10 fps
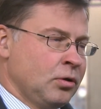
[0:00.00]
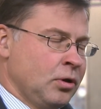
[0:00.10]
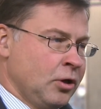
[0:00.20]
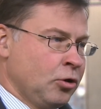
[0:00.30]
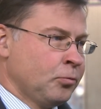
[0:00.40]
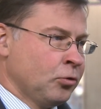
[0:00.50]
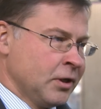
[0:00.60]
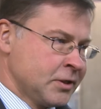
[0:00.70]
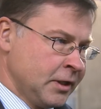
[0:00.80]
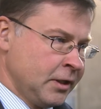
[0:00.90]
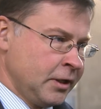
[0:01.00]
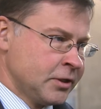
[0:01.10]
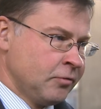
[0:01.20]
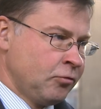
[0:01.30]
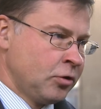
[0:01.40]
I hope to
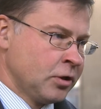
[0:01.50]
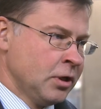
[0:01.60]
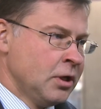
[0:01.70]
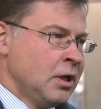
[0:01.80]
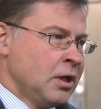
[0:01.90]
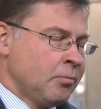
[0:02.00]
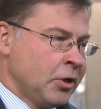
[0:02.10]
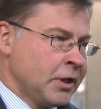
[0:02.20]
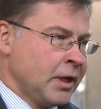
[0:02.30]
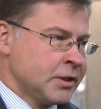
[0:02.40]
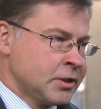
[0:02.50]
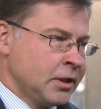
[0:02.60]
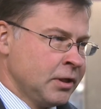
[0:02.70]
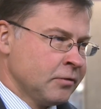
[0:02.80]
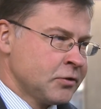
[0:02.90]
accelerate the work. But at
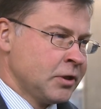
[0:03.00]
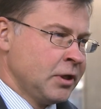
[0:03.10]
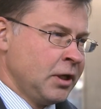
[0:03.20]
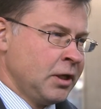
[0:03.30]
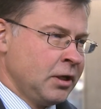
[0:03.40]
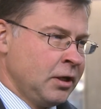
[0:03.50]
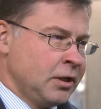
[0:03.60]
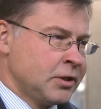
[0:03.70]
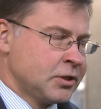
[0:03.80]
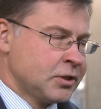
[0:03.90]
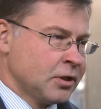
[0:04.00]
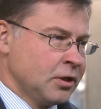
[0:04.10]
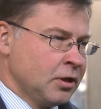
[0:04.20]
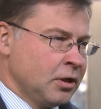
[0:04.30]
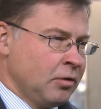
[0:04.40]
the end of the day, it's
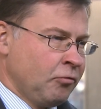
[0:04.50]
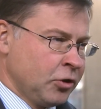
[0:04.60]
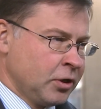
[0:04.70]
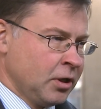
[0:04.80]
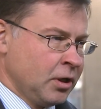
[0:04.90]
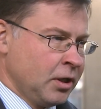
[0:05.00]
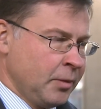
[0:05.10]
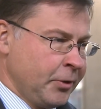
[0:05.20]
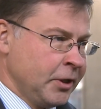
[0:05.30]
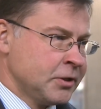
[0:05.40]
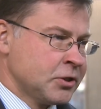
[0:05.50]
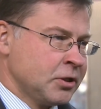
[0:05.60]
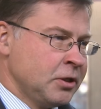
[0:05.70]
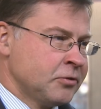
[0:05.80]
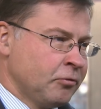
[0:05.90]
what depends
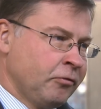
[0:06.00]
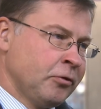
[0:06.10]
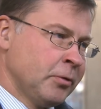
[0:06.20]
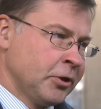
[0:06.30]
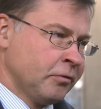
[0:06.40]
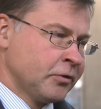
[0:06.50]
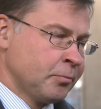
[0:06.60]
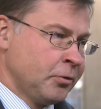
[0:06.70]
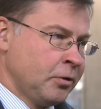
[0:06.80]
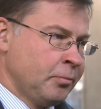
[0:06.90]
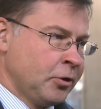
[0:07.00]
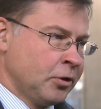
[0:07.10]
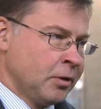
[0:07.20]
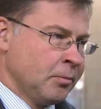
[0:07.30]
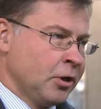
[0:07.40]
is fulfillment of the
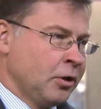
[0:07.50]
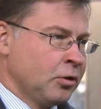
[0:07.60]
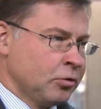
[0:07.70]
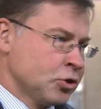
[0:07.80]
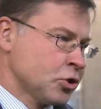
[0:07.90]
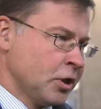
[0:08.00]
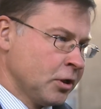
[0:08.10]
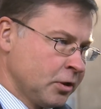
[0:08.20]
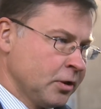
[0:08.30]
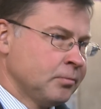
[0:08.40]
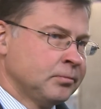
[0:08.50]
program conditionality.